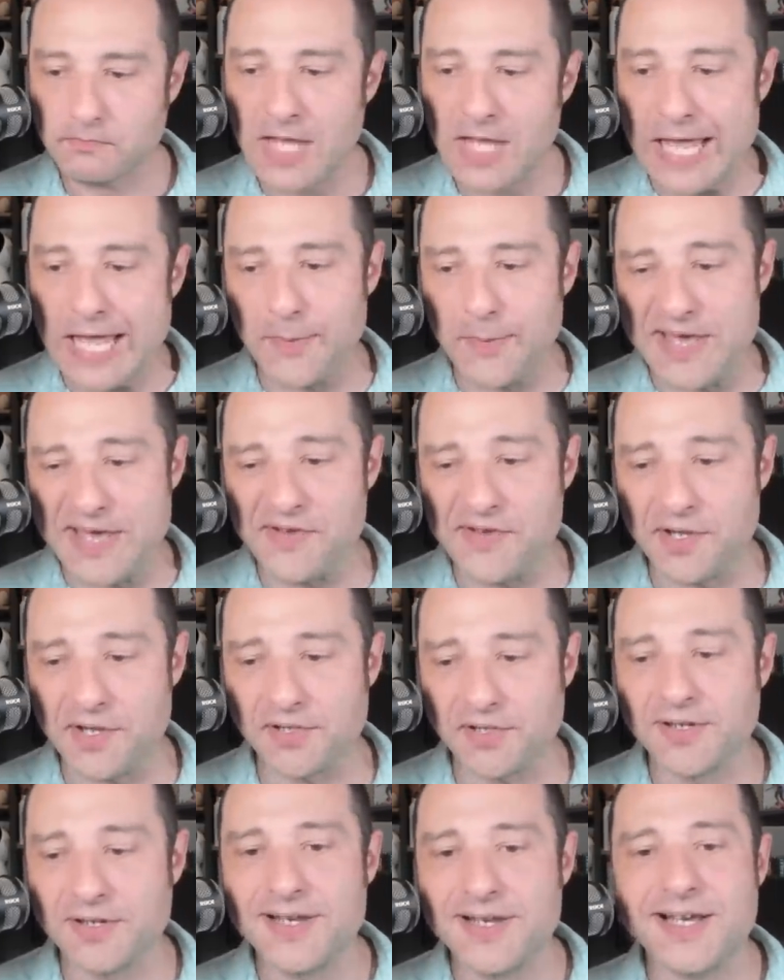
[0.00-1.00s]
and we have
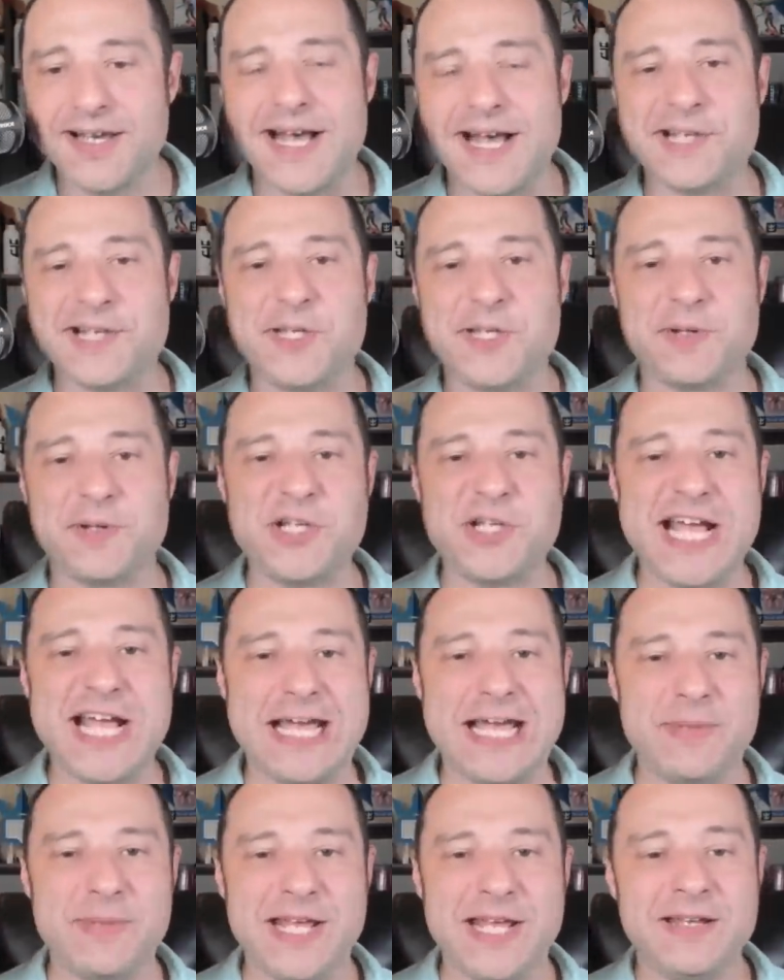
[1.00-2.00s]
another uh, super chat
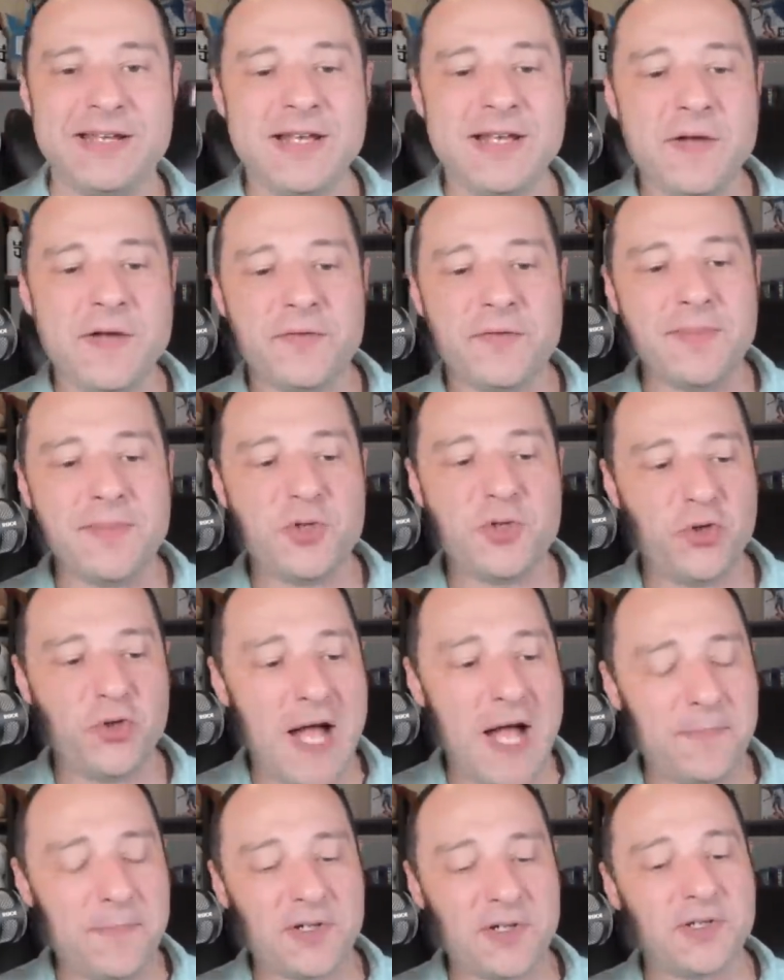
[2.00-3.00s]
coming in from
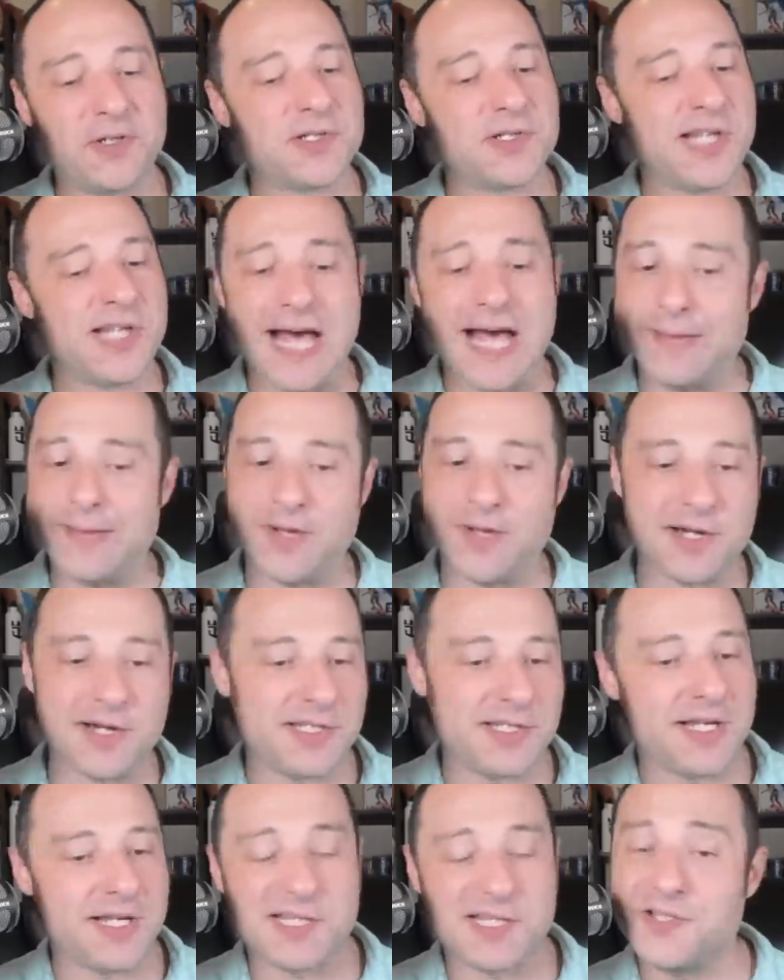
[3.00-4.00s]
Tropical Tom
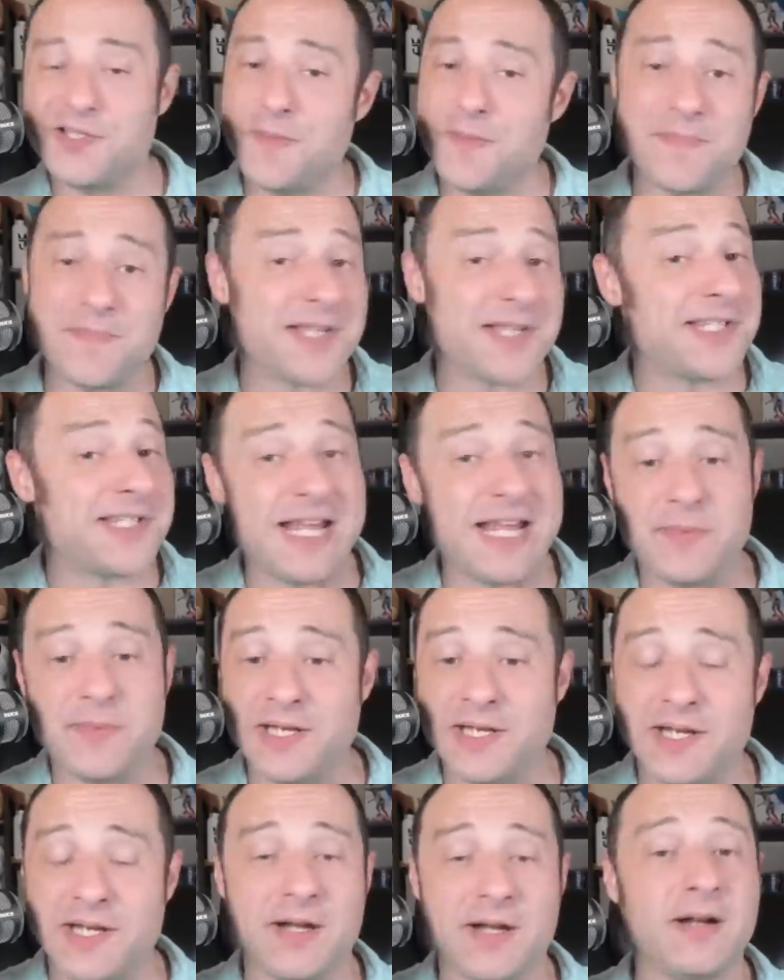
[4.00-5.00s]
Garcia, still the best name in
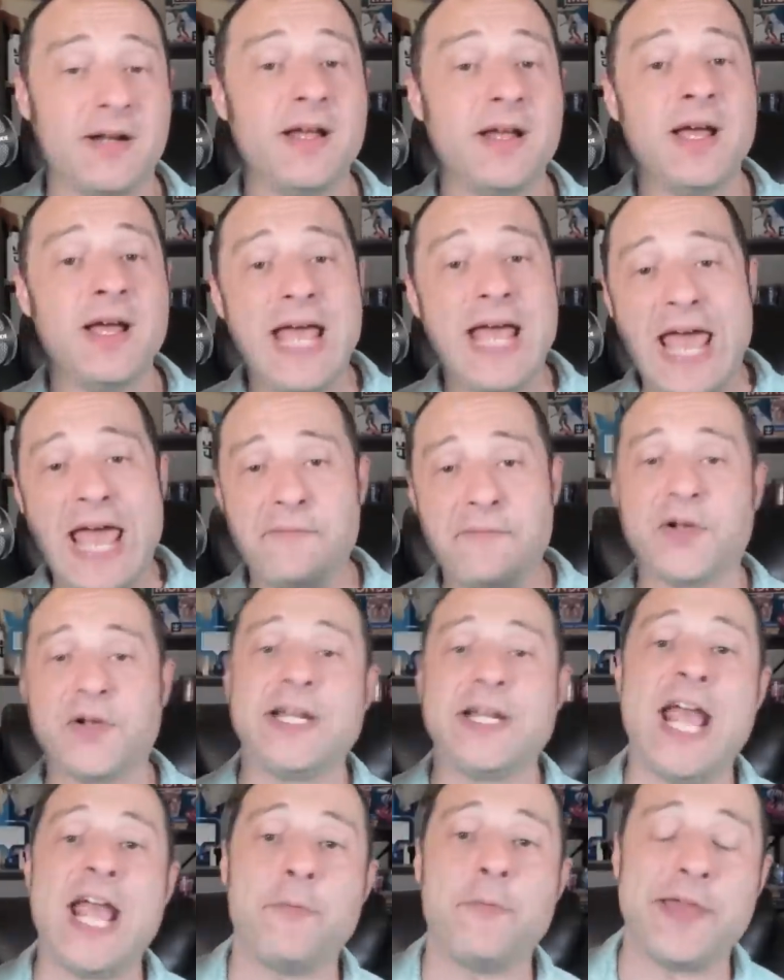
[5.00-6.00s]
here. Every
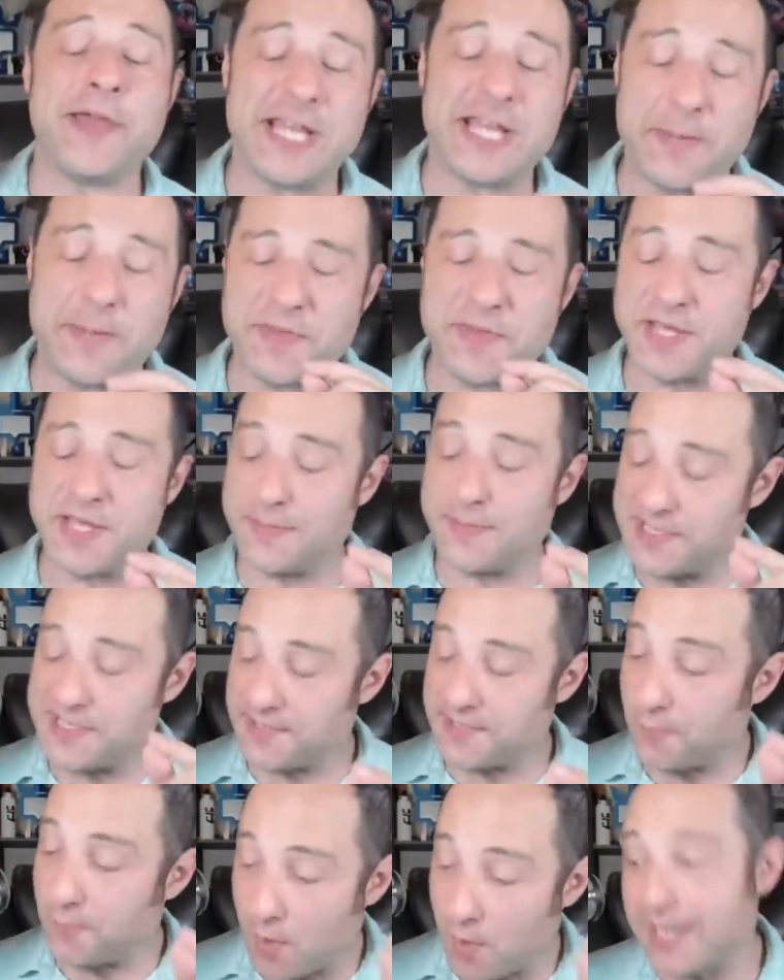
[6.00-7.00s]
day I wake up and think to
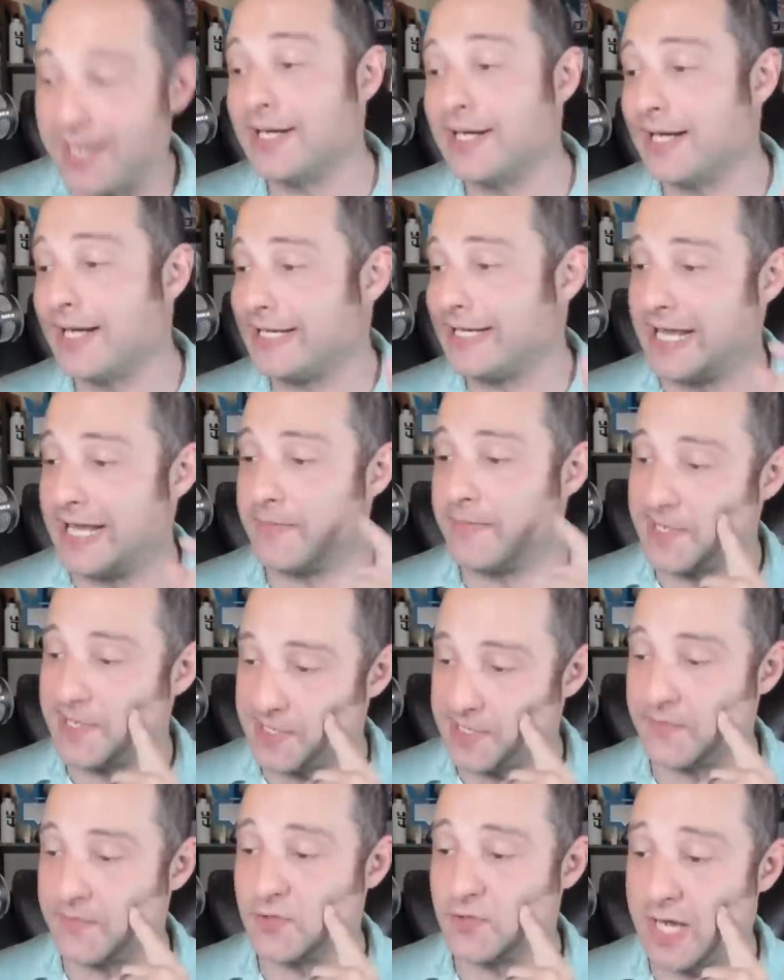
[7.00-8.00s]
myself, why didn't I name
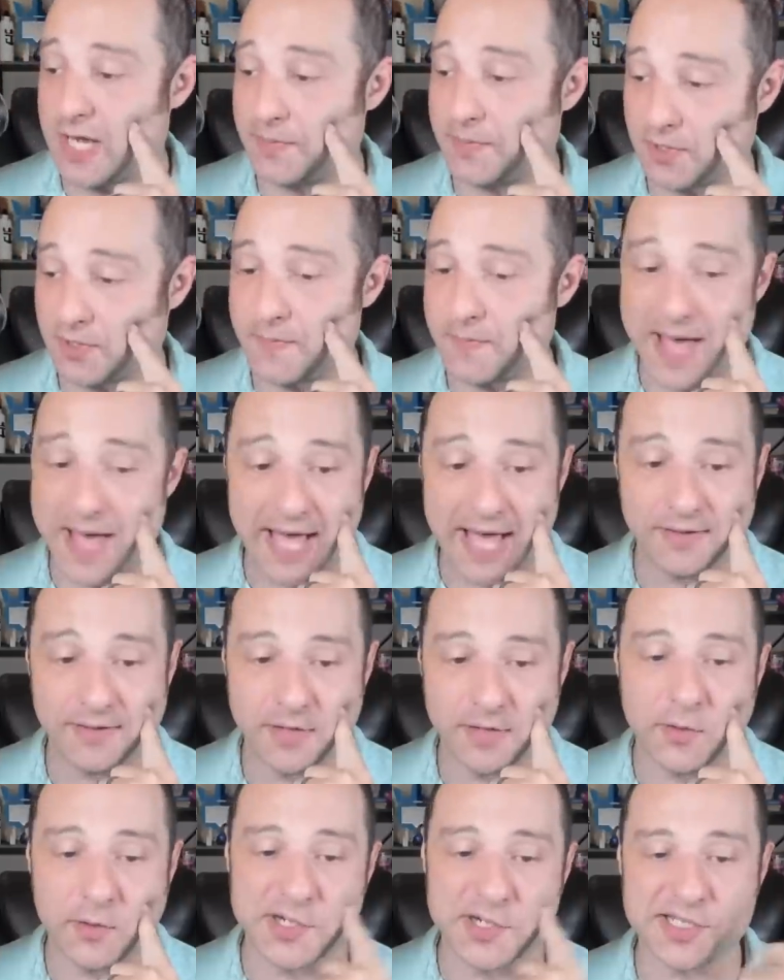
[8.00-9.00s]
myself Tropical Matt?
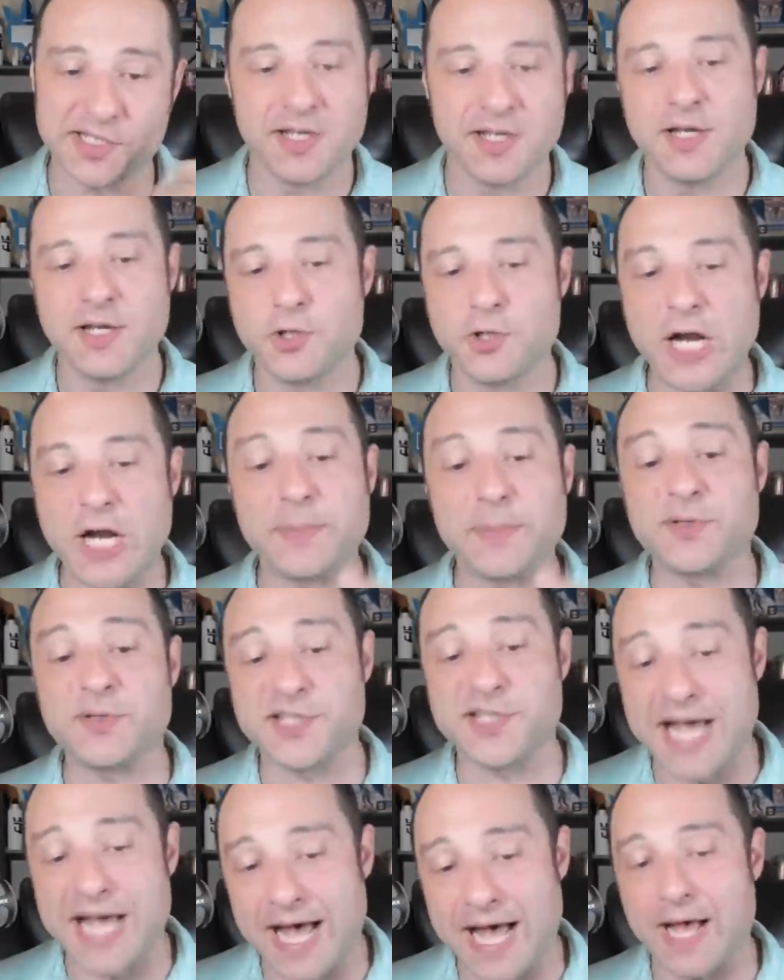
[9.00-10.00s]
Of course, Tropical
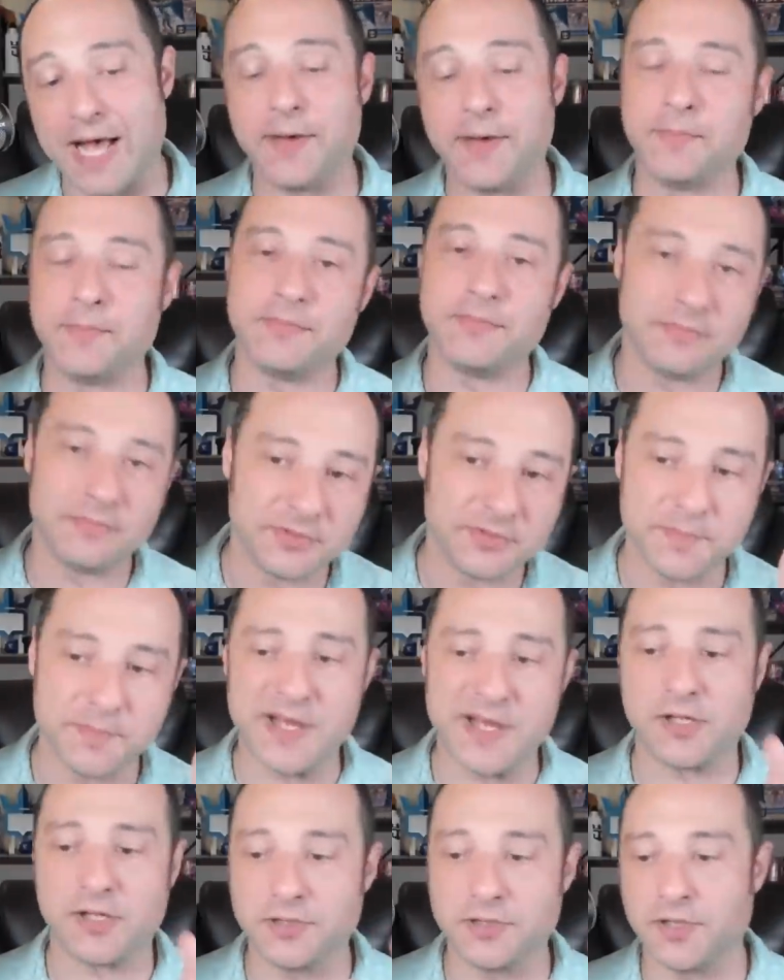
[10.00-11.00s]
Tom with
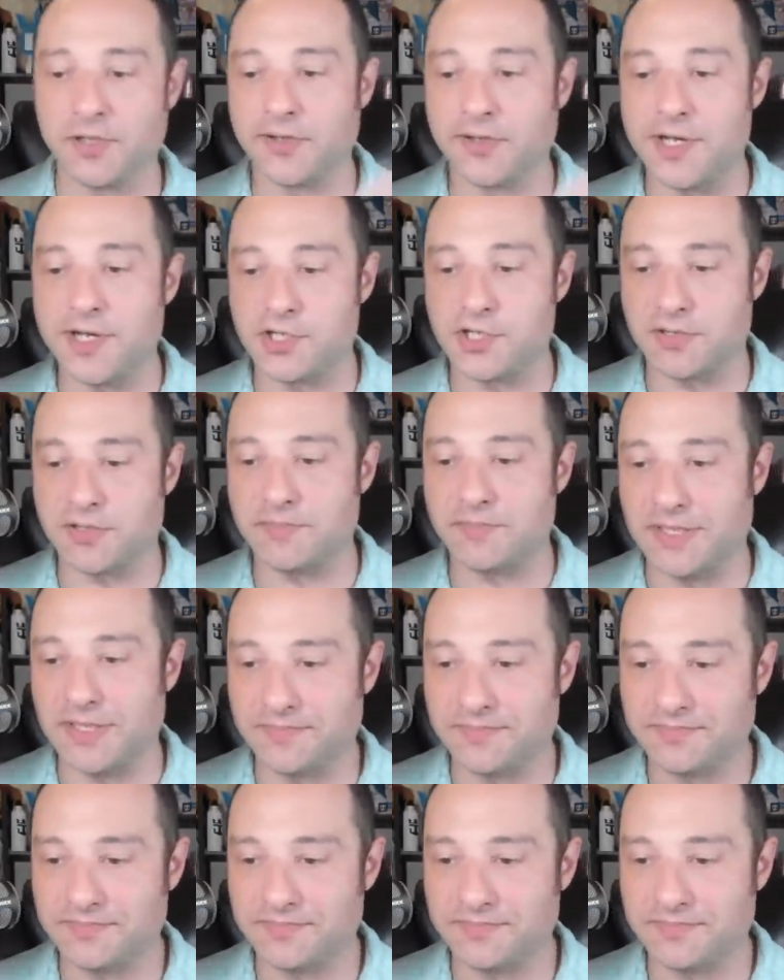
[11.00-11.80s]
better alliteration, but